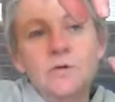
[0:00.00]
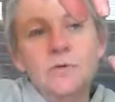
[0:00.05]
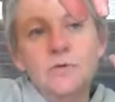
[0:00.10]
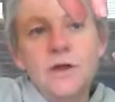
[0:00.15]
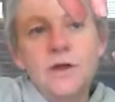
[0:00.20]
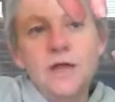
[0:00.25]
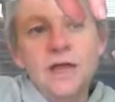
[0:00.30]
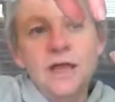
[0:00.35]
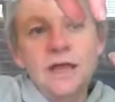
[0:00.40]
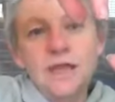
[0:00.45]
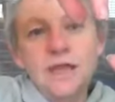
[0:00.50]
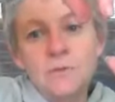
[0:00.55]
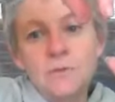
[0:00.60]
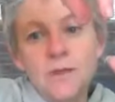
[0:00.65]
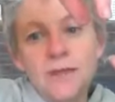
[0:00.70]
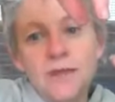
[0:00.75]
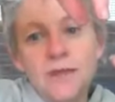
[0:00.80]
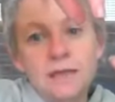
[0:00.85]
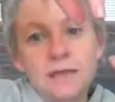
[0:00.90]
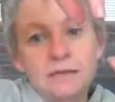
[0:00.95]
really
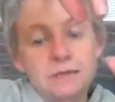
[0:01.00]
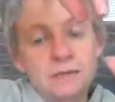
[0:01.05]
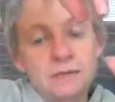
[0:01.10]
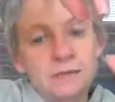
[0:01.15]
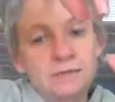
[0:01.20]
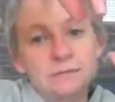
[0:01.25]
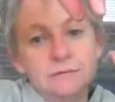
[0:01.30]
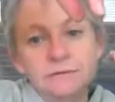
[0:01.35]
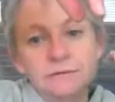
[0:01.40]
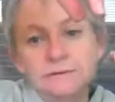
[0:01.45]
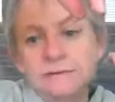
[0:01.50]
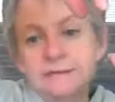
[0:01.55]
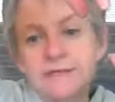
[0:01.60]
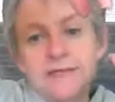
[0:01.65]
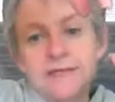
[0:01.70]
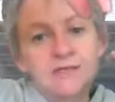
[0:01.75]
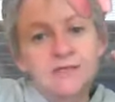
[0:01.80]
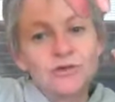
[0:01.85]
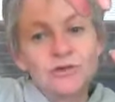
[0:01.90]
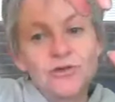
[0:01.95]
we get
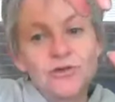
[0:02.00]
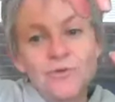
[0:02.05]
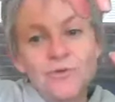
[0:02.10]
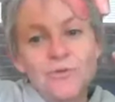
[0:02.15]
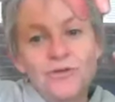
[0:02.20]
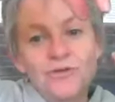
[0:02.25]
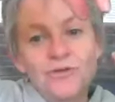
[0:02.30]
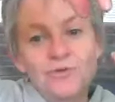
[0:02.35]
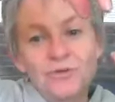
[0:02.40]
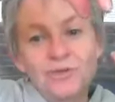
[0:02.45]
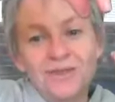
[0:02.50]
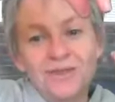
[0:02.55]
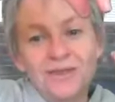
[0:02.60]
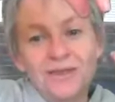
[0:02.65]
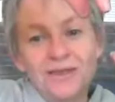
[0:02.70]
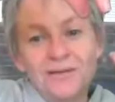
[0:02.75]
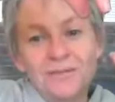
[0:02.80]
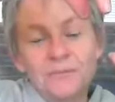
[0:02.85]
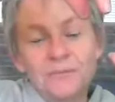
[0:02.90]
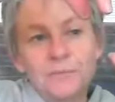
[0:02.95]
next to no movement there.